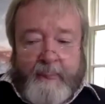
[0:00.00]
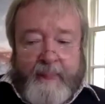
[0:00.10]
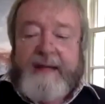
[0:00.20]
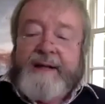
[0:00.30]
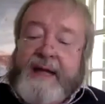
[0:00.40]

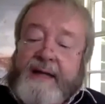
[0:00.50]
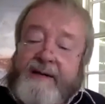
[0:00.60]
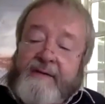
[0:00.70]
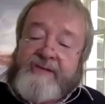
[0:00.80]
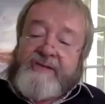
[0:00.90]
And then
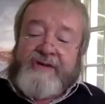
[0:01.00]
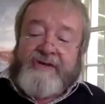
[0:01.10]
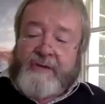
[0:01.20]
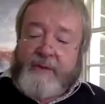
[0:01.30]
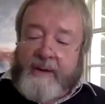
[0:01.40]
there is this
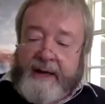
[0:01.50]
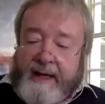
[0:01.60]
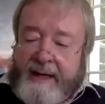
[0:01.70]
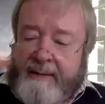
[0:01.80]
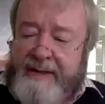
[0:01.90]
story,
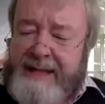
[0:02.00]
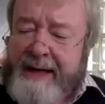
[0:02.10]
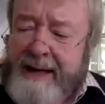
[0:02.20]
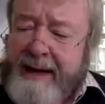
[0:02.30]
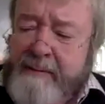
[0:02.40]
which I,
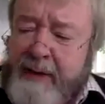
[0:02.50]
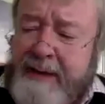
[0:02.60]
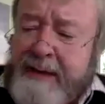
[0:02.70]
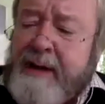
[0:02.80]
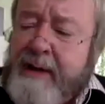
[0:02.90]
am rather
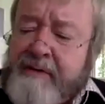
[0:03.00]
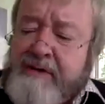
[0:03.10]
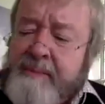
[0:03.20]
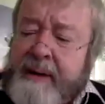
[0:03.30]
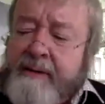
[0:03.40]

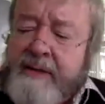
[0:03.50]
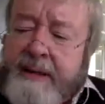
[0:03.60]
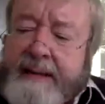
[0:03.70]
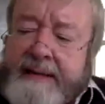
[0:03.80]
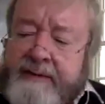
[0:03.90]
nervous about
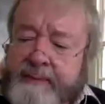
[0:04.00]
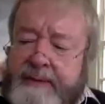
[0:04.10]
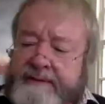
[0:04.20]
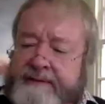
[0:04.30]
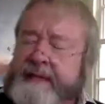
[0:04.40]
trying to
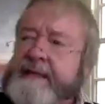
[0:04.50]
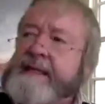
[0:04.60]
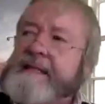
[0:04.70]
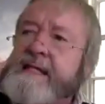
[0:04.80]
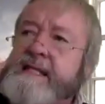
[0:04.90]
abbreviate
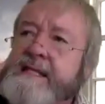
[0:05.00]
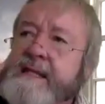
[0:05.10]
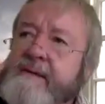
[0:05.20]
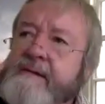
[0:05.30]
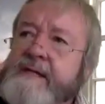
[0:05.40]
because it's
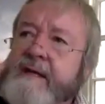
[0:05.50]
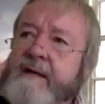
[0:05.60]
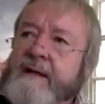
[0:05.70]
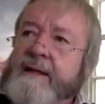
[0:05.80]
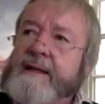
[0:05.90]
so
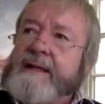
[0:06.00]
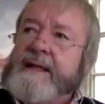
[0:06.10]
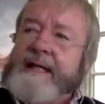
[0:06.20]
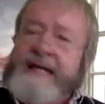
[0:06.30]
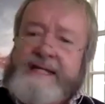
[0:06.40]
subtle.
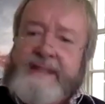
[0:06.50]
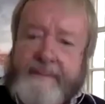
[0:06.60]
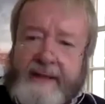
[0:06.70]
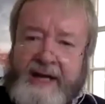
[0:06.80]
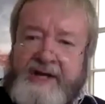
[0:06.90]
It has so
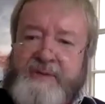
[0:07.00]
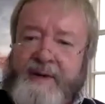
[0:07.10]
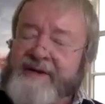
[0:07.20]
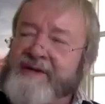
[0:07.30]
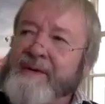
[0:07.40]
many
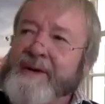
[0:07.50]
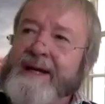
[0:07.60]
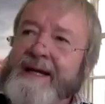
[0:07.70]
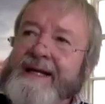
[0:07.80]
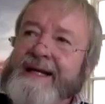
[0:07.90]
aspects to
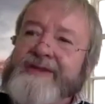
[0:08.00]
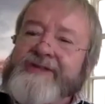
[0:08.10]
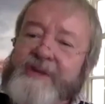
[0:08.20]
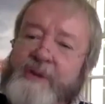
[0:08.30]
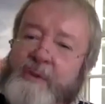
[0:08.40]
it. it's
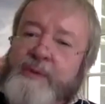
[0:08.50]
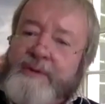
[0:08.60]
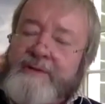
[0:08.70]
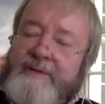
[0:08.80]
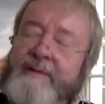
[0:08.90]
so
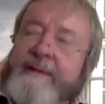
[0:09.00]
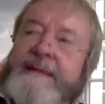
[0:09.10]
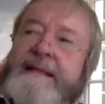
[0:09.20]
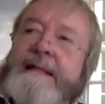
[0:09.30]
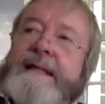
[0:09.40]
beautiful.
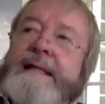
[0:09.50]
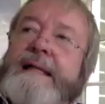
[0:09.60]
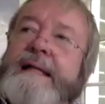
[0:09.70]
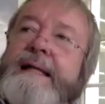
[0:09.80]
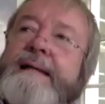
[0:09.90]

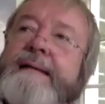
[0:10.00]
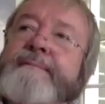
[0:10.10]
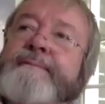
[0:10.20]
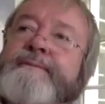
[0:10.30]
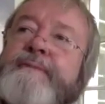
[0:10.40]
Um,